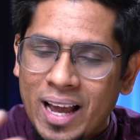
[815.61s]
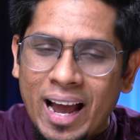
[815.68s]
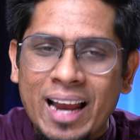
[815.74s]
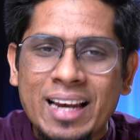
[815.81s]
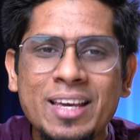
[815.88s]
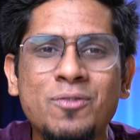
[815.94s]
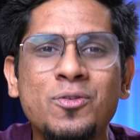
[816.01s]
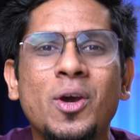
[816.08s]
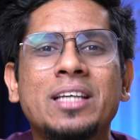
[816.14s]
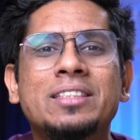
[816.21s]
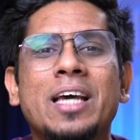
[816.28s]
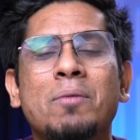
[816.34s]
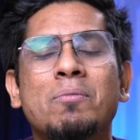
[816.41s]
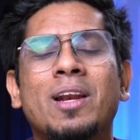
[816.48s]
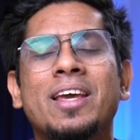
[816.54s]
I'll give you an
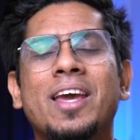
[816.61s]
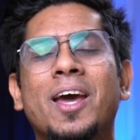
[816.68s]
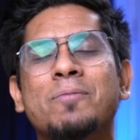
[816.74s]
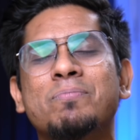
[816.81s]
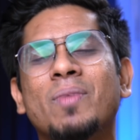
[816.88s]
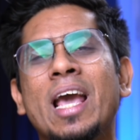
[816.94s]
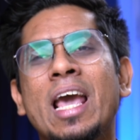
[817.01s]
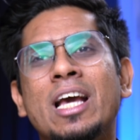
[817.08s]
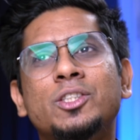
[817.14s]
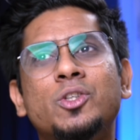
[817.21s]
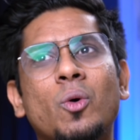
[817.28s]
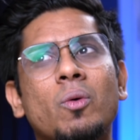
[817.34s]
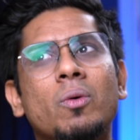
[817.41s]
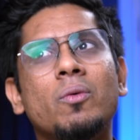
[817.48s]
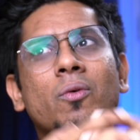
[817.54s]
example here.
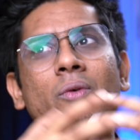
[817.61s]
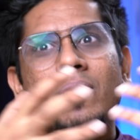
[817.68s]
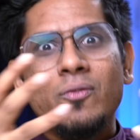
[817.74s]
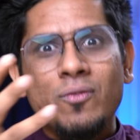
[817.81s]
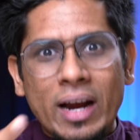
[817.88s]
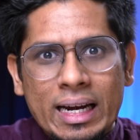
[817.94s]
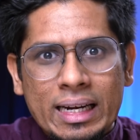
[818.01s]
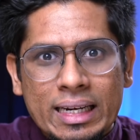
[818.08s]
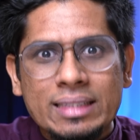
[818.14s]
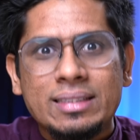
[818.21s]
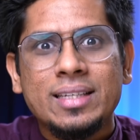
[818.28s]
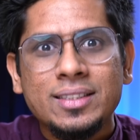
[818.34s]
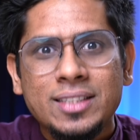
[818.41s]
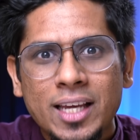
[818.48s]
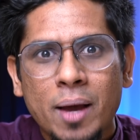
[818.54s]
So when
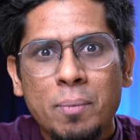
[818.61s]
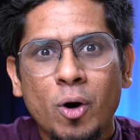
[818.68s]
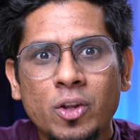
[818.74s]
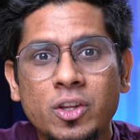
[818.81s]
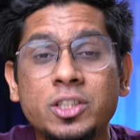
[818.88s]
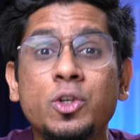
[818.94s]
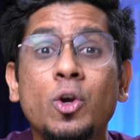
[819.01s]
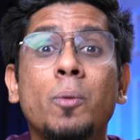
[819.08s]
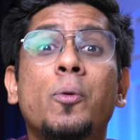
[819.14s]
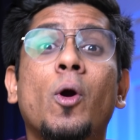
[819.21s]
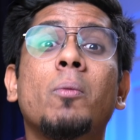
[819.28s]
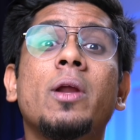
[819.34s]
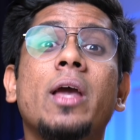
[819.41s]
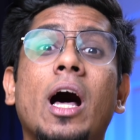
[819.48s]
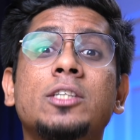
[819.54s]
discussing about this, you'll
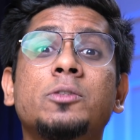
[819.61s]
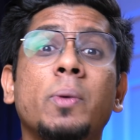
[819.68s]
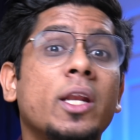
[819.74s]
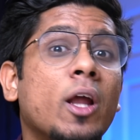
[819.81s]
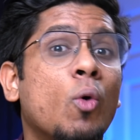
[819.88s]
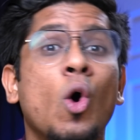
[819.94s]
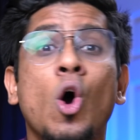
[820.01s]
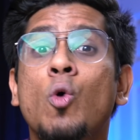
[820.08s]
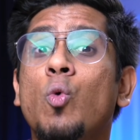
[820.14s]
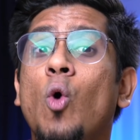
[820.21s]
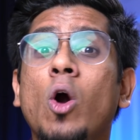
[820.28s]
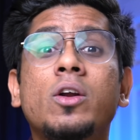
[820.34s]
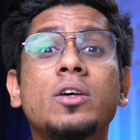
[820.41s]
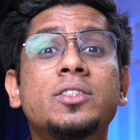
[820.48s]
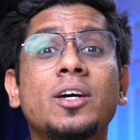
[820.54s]
probably ask me now,
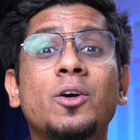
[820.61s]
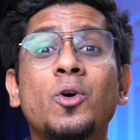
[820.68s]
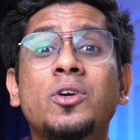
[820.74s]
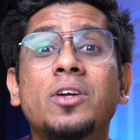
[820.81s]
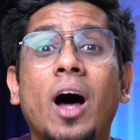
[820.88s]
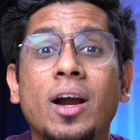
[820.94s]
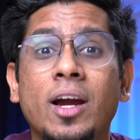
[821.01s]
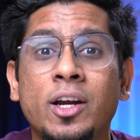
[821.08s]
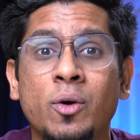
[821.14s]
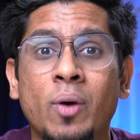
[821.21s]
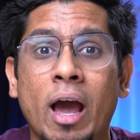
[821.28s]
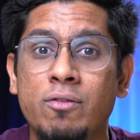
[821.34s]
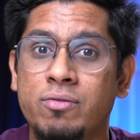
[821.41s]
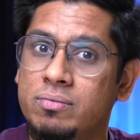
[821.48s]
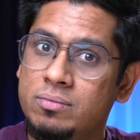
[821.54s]
what is a good target to
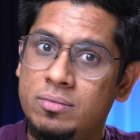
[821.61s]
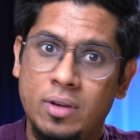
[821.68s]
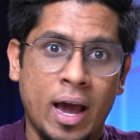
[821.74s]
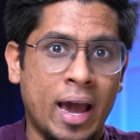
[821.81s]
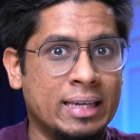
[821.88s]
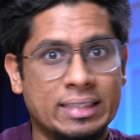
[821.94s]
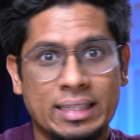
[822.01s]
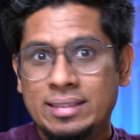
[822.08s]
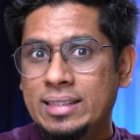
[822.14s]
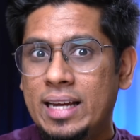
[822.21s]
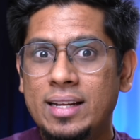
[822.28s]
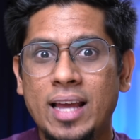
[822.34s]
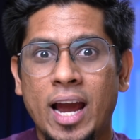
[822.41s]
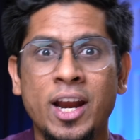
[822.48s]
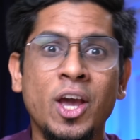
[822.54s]
have? I just
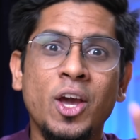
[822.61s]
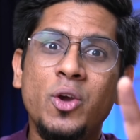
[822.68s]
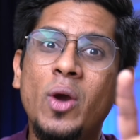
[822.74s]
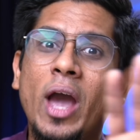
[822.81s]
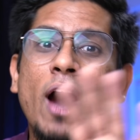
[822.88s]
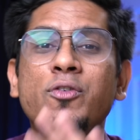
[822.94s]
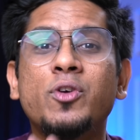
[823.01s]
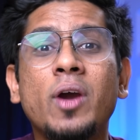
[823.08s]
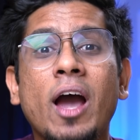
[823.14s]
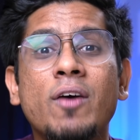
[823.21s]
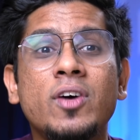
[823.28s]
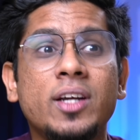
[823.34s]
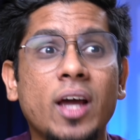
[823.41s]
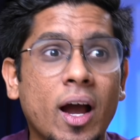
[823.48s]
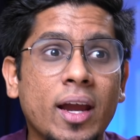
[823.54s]
said that you have to have
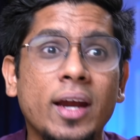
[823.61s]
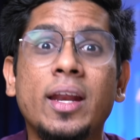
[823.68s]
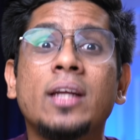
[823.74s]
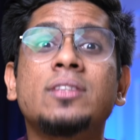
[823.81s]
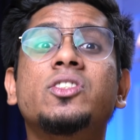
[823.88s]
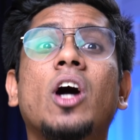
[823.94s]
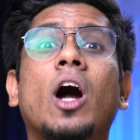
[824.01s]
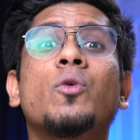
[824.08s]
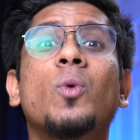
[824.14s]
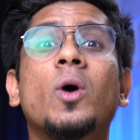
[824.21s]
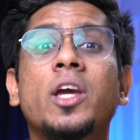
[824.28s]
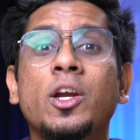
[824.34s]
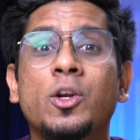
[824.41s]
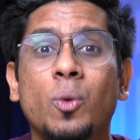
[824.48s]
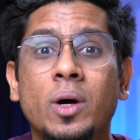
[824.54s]
a target and start
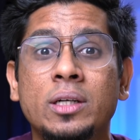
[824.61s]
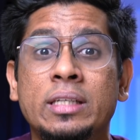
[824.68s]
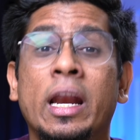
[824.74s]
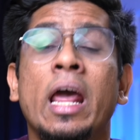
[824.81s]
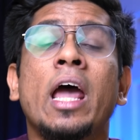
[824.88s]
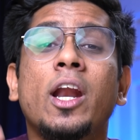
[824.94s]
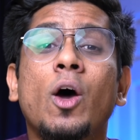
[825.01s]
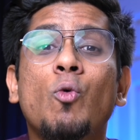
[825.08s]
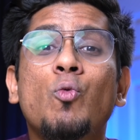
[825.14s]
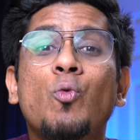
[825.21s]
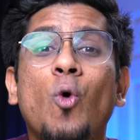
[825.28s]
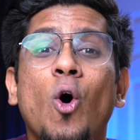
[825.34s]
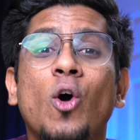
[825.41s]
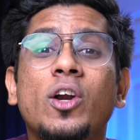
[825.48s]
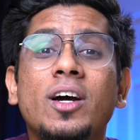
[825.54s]
working towards it. Now,
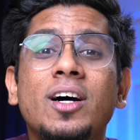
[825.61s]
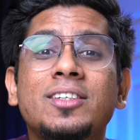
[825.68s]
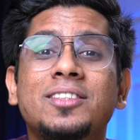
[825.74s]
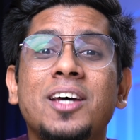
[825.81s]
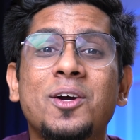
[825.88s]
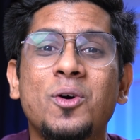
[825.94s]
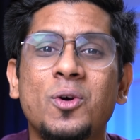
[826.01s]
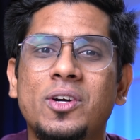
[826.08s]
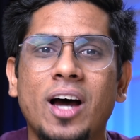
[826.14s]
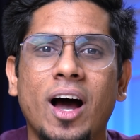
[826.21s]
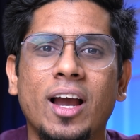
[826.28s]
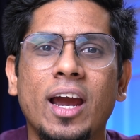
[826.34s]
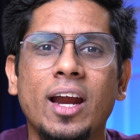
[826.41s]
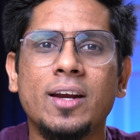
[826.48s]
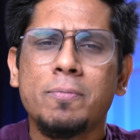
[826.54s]
what is a good
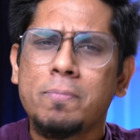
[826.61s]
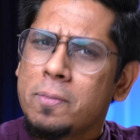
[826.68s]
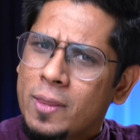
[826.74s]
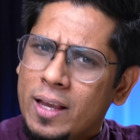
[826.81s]
target?